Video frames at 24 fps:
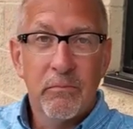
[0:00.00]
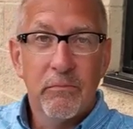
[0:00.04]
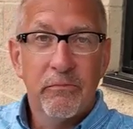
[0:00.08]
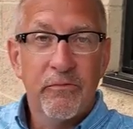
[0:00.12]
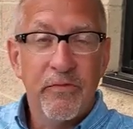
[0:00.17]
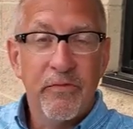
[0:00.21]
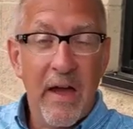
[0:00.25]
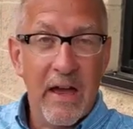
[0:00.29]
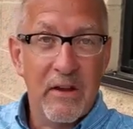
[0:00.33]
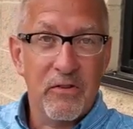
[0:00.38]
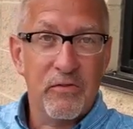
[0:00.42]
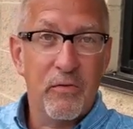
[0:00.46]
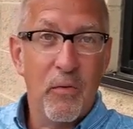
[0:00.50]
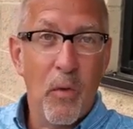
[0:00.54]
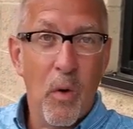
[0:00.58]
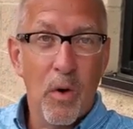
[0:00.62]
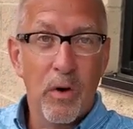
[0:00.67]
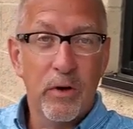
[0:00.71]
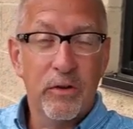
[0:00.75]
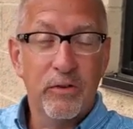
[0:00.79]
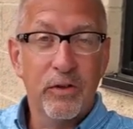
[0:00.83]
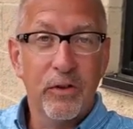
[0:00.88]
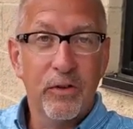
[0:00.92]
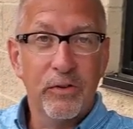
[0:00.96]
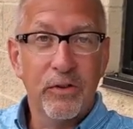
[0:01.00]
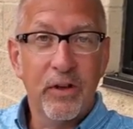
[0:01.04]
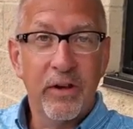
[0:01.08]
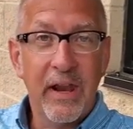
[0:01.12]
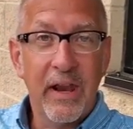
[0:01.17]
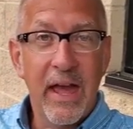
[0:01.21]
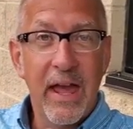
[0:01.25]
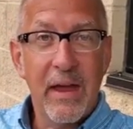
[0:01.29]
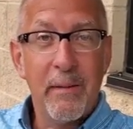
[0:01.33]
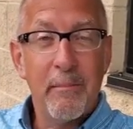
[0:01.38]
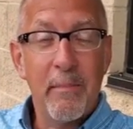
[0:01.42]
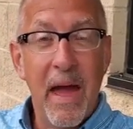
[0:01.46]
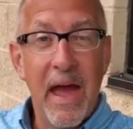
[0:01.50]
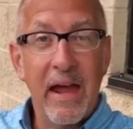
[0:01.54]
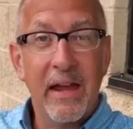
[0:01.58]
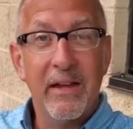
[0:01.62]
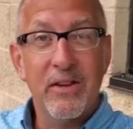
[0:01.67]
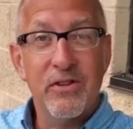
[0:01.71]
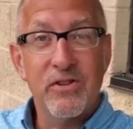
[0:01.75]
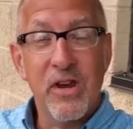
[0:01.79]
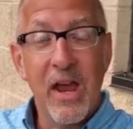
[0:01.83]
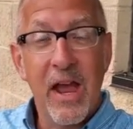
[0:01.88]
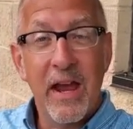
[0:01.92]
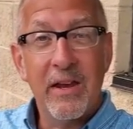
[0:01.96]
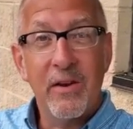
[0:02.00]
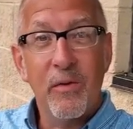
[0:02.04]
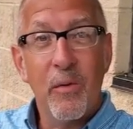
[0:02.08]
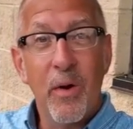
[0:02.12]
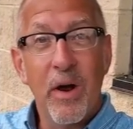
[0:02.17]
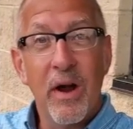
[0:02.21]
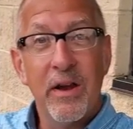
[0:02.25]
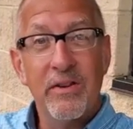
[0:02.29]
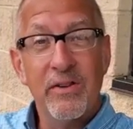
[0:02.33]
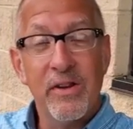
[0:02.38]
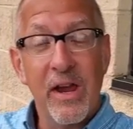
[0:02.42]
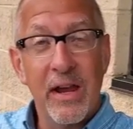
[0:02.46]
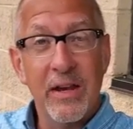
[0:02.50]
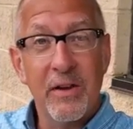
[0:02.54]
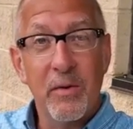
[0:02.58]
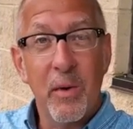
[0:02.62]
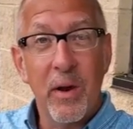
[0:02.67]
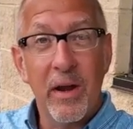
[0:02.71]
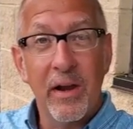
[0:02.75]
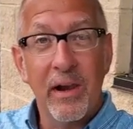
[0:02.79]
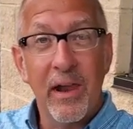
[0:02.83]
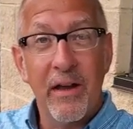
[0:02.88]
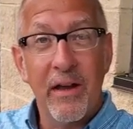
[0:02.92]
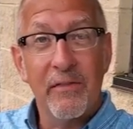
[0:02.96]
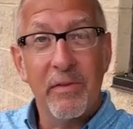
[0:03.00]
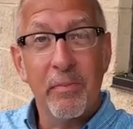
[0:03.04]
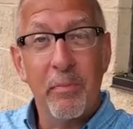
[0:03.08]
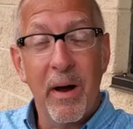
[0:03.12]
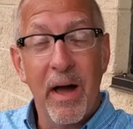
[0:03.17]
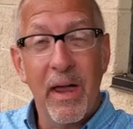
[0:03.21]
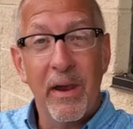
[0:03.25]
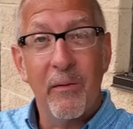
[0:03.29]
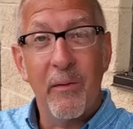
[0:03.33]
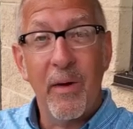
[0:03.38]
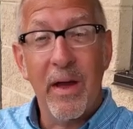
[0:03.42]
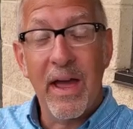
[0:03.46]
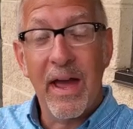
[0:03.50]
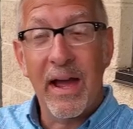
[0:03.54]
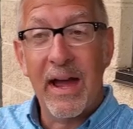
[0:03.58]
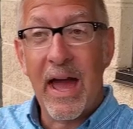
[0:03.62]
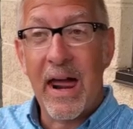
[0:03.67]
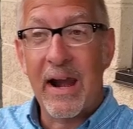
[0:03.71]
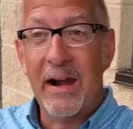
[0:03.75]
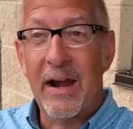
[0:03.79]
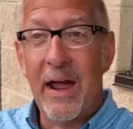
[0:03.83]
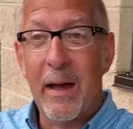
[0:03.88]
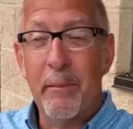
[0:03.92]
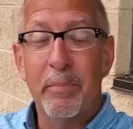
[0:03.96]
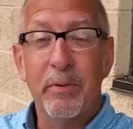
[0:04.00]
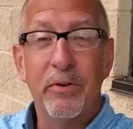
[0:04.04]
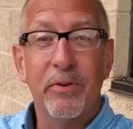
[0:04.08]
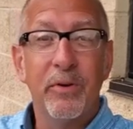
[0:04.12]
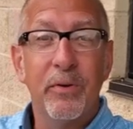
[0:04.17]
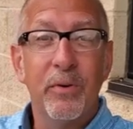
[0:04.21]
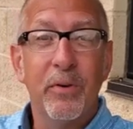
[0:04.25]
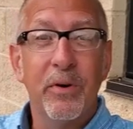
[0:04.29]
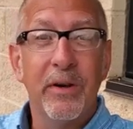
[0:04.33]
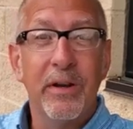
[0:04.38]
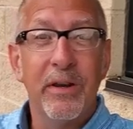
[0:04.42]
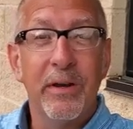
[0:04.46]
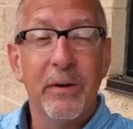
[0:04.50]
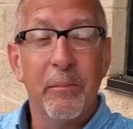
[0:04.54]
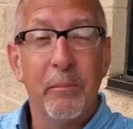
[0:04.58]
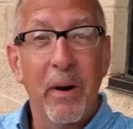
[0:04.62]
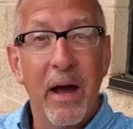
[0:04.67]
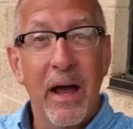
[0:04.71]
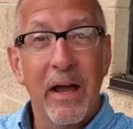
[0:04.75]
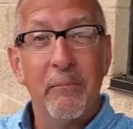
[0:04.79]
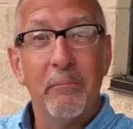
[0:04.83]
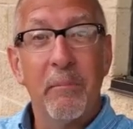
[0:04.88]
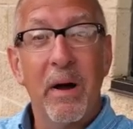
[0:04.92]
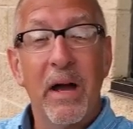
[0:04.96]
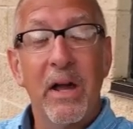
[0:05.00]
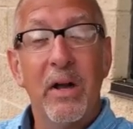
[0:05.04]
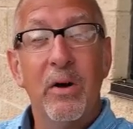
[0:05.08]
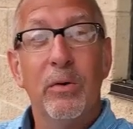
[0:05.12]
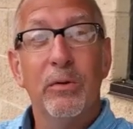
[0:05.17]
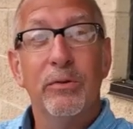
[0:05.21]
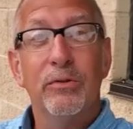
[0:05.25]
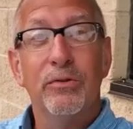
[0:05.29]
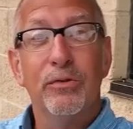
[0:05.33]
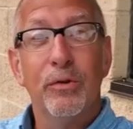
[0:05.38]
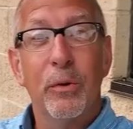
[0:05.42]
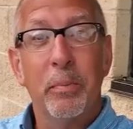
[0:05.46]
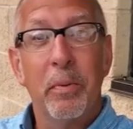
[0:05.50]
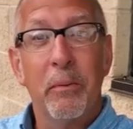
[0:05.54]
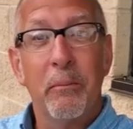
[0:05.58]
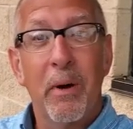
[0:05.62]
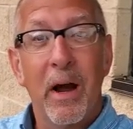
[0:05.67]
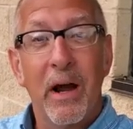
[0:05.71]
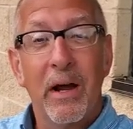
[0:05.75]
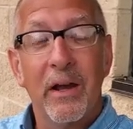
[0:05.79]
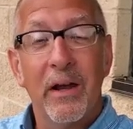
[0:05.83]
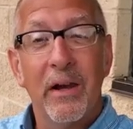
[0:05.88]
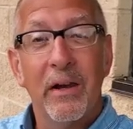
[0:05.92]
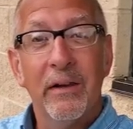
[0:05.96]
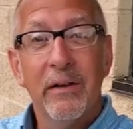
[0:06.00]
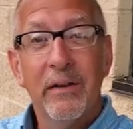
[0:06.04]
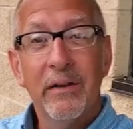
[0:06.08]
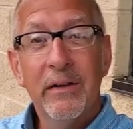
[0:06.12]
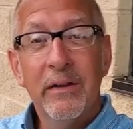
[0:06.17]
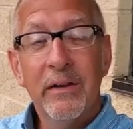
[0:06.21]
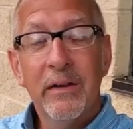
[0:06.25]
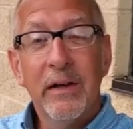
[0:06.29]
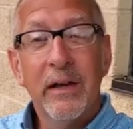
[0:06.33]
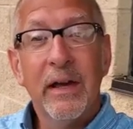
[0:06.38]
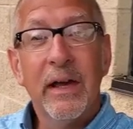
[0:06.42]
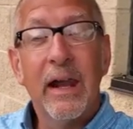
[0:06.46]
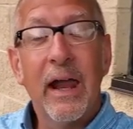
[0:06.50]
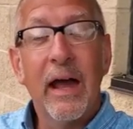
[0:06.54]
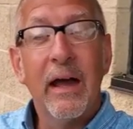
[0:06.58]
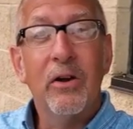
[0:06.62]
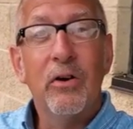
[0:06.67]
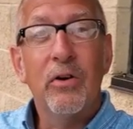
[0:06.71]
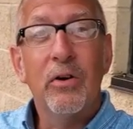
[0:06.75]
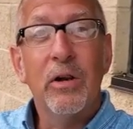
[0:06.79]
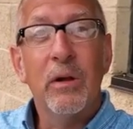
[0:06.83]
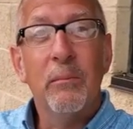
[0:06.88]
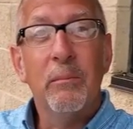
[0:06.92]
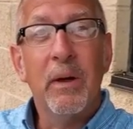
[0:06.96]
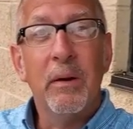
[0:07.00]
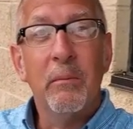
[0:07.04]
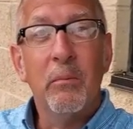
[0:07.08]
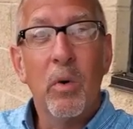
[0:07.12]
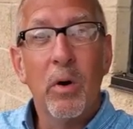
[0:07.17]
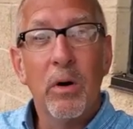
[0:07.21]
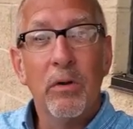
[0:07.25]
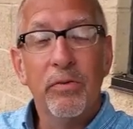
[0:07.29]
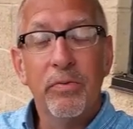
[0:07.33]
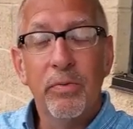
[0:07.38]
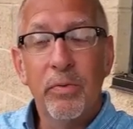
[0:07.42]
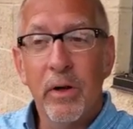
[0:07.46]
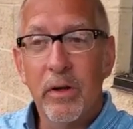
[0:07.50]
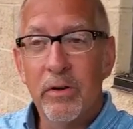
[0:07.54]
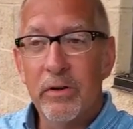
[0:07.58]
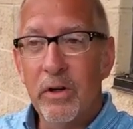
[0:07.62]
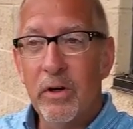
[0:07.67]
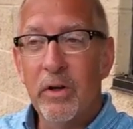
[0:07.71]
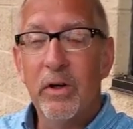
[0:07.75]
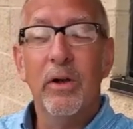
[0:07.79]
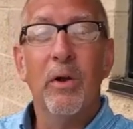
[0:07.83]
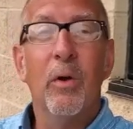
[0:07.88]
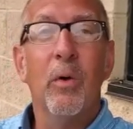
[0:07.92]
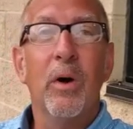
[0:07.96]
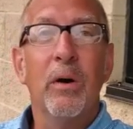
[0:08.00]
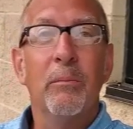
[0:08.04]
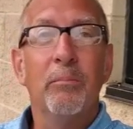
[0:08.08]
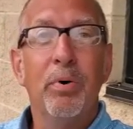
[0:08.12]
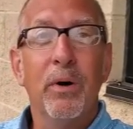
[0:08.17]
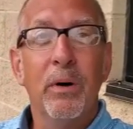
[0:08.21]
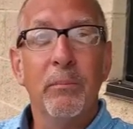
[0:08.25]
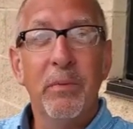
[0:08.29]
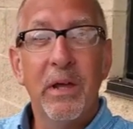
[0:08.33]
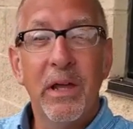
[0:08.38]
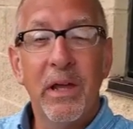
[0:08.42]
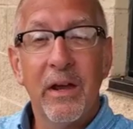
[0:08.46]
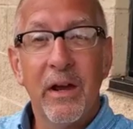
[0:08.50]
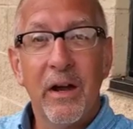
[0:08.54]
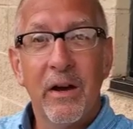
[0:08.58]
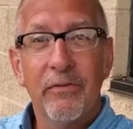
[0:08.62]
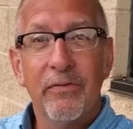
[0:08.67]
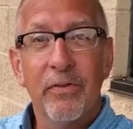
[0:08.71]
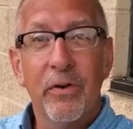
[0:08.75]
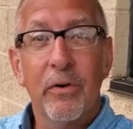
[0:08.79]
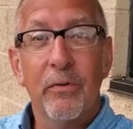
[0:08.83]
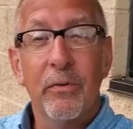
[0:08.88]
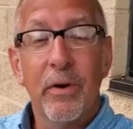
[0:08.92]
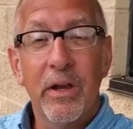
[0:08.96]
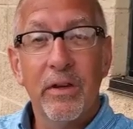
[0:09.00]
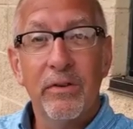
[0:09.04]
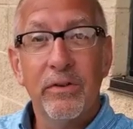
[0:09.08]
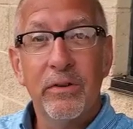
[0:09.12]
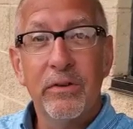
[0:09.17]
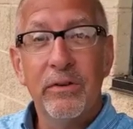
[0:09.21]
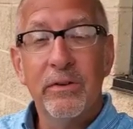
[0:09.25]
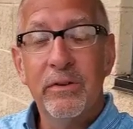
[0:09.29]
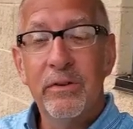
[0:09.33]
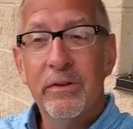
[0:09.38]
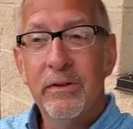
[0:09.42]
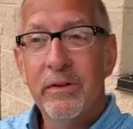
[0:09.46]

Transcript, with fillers: Fast forward till today, back in January, January 11th, by the way, I got an opportunity to buy my own supermarket, and I couldn't have been more thrilled. The good Lord put me here for a reason.